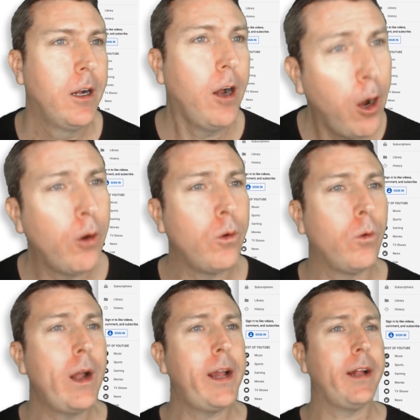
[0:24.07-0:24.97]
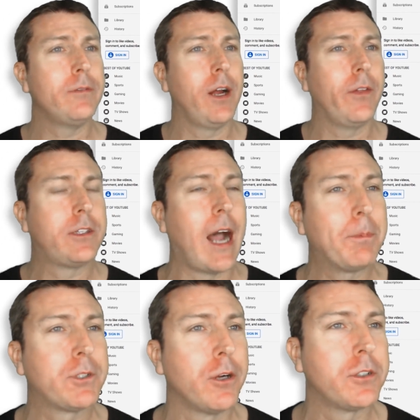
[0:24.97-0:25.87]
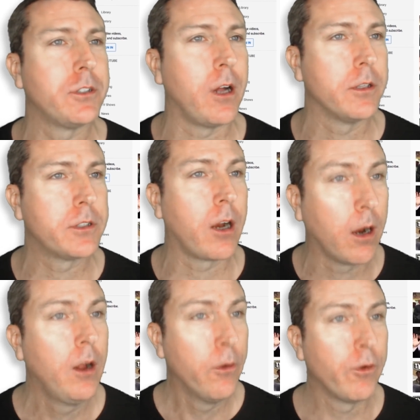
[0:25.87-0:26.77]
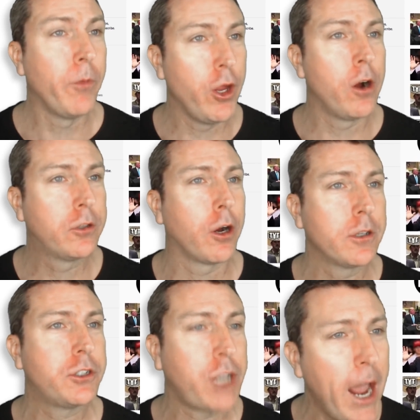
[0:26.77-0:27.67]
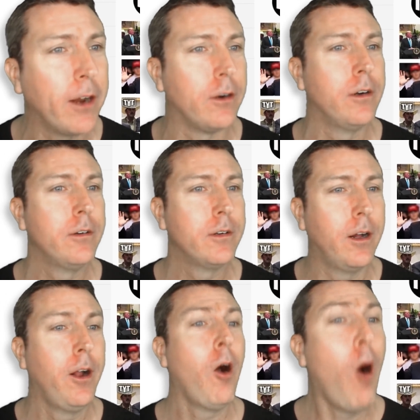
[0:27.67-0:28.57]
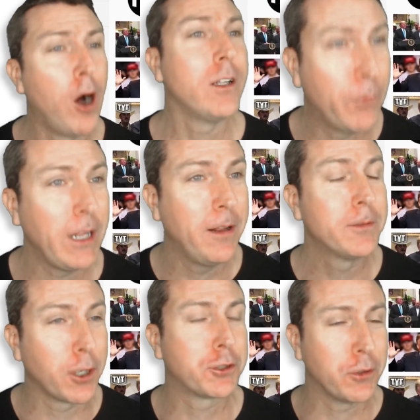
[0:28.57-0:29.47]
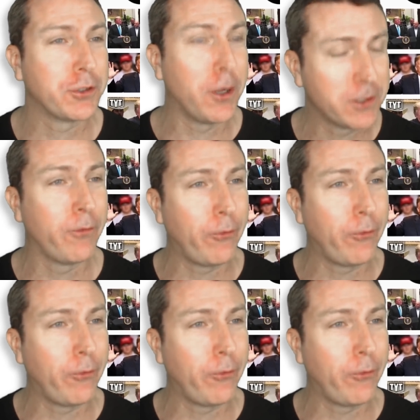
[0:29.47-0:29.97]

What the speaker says: Oh, hey, look at the top search results are from the Young Turks channel. All of the search results, in